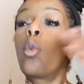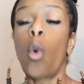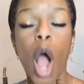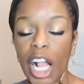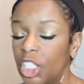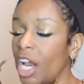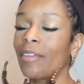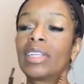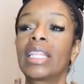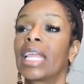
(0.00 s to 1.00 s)
wash
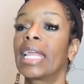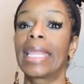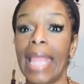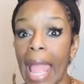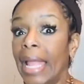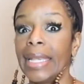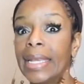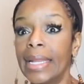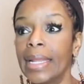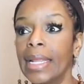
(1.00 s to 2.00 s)
everything
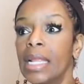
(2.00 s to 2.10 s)
again.